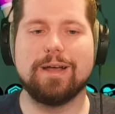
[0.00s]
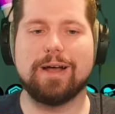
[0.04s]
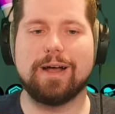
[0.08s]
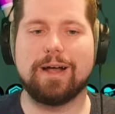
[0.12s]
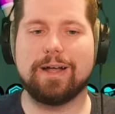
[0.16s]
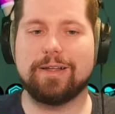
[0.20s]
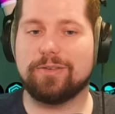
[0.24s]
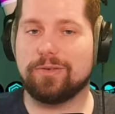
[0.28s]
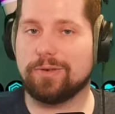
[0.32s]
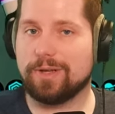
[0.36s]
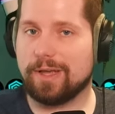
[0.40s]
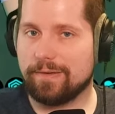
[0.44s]

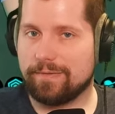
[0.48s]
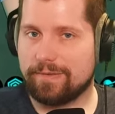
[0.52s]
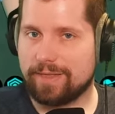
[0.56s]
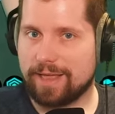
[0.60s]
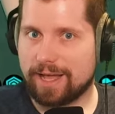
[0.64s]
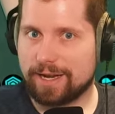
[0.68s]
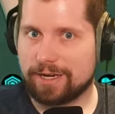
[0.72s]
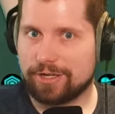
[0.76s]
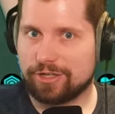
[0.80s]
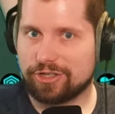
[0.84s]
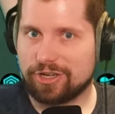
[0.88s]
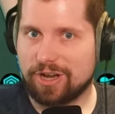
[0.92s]
So give
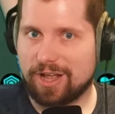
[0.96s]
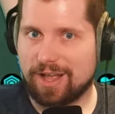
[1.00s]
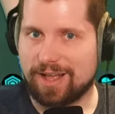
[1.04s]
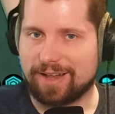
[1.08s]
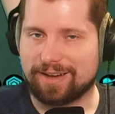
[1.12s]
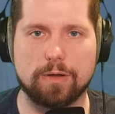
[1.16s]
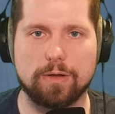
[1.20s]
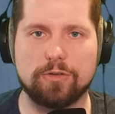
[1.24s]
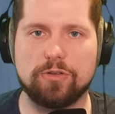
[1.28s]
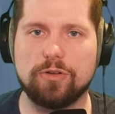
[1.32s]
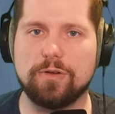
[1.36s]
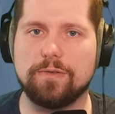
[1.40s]
that a
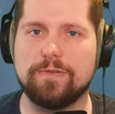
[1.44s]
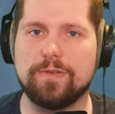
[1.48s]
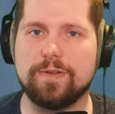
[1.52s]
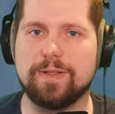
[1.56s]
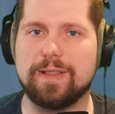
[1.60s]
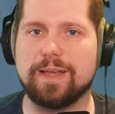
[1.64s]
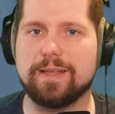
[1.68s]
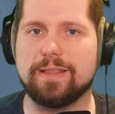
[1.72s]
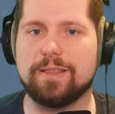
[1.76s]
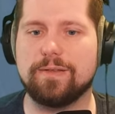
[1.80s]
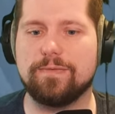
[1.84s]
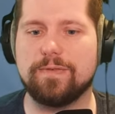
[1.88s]
shot. So if you
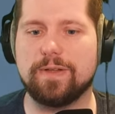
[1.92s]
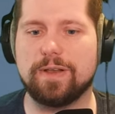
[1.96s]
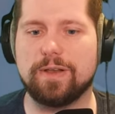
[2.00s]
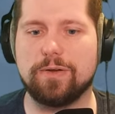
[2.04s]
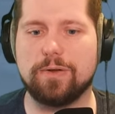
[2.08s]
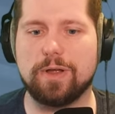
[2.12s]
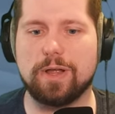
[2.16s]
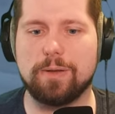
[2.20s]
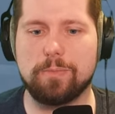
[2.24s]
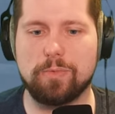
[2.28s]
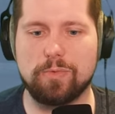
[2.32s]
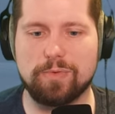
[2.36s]
like the
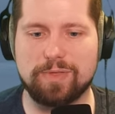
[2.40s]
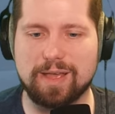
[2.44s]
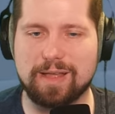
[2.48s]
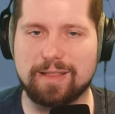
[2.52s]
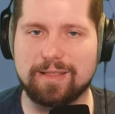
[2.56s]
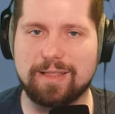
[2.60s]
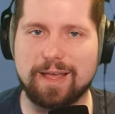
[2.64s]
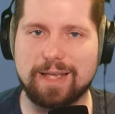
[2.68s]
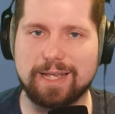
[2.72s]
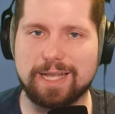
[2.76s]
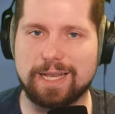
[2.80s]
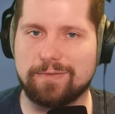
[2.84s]
video, hit me with that
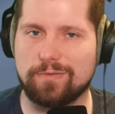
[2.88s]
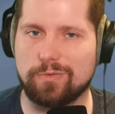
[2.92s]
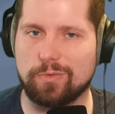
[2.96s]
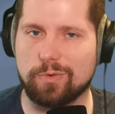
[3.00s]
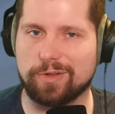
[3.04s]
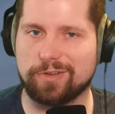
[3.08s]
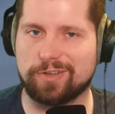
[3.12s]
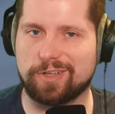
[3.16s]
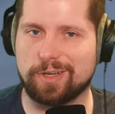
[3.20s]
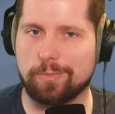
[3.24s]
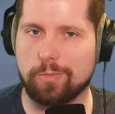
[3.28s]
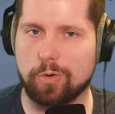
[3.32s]
like, and if you
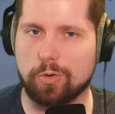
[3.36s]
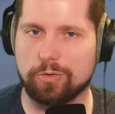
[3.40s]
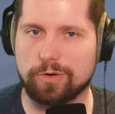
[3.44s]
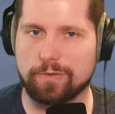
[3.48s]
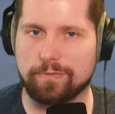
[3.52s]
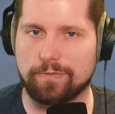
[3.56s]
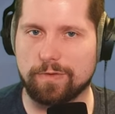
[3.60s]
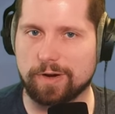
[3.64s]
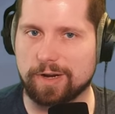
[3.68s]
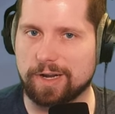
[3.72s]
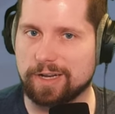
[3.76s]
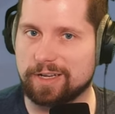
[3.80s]
want to see more,
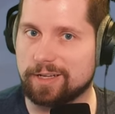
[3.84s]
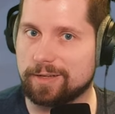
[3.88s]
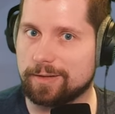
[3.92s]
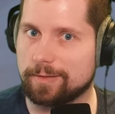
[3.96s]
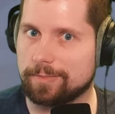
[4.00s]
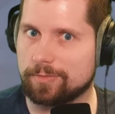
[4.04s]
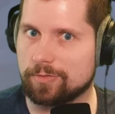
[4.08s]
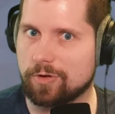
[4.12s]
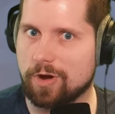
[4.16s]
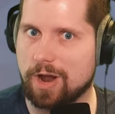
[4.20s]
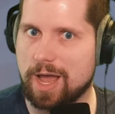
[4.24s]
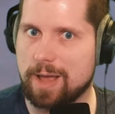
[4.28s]
don't forget to
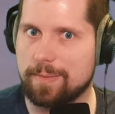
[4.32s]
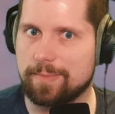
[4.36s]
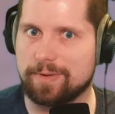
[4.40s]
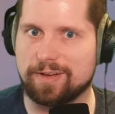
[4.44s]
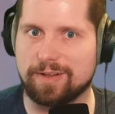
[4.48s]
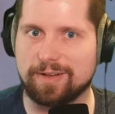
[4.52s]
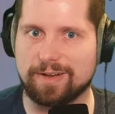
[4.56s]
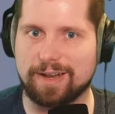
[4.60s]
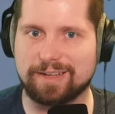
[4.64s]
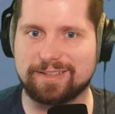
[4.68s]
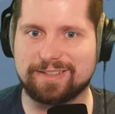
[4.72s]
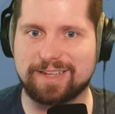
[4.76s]
subscribe.
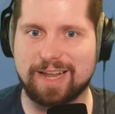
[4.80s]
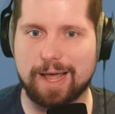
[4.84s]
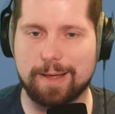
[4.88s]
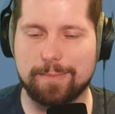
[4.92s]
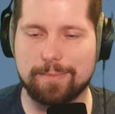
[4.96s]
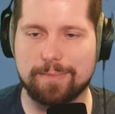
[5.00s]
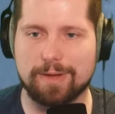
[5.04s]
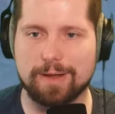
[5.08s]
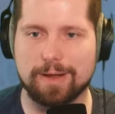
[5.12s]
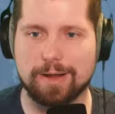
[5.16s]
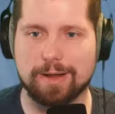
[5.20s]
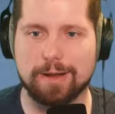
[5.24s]
Until next
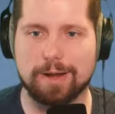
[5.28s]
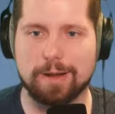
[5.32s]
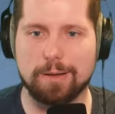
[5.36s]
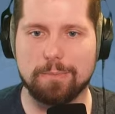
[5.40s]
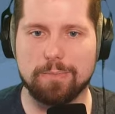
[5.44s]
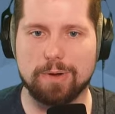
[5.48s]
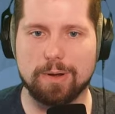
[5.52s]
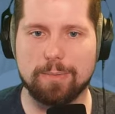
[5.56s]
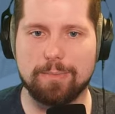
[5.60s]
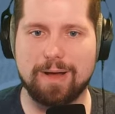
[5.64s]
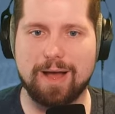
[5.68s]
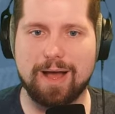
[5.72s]
time,
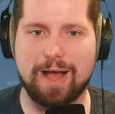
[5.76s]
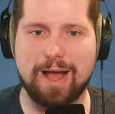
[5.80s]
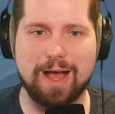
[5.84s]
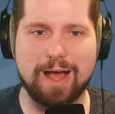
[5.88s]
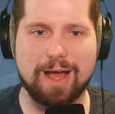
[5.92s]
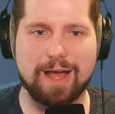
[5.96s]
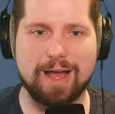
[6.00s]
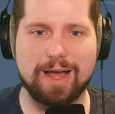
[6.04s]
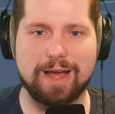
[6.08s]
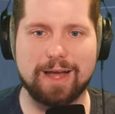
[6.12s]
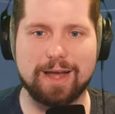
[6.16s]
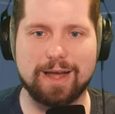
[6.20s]

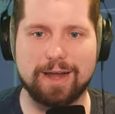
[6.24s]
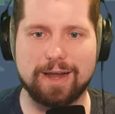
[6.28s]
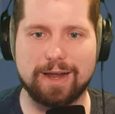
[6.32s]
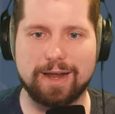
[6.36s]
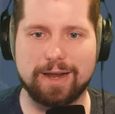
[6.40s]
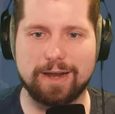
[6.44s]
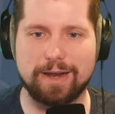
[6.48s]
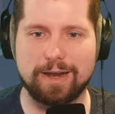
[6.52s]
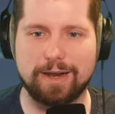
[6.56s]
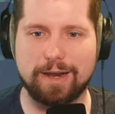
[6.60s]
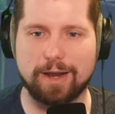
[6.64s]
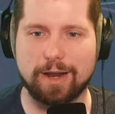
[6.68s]

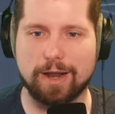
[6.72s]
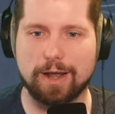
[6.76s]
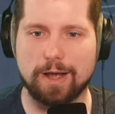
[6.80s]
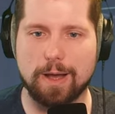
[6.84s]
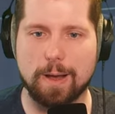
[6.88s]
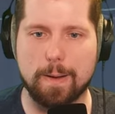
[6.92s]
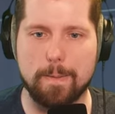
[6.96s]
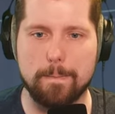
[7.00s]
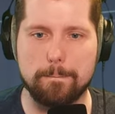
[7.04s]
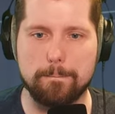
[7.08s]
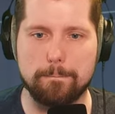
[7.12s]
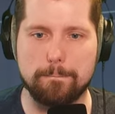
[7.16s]
bye-bye.
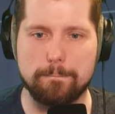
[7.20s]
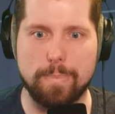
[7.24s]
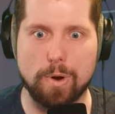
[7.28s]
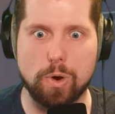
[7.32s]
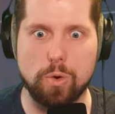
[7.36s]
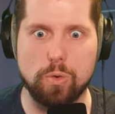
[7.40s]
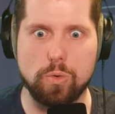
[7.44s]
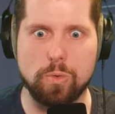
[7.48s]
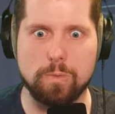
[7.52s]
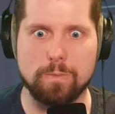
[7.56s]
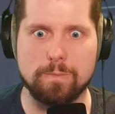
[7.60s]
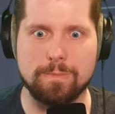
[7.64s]
Boom.